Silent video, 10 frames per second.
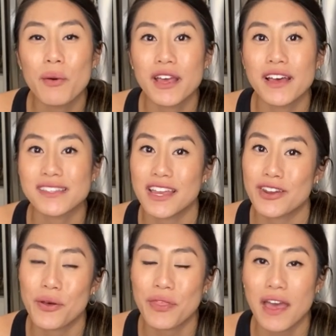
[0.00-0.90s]
because I
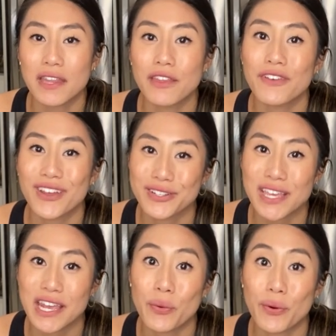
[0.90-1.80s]
know that in the figure
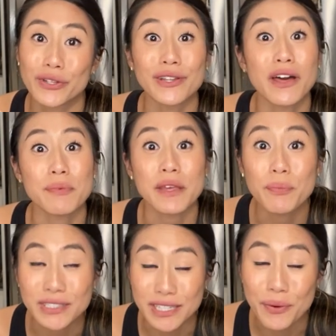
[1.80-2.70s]
skating world, a lot of
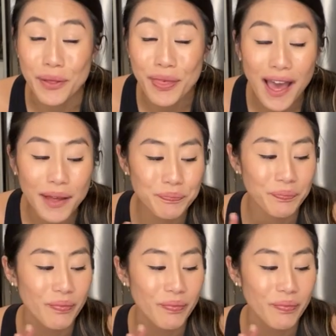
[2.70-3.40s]
people deal with that.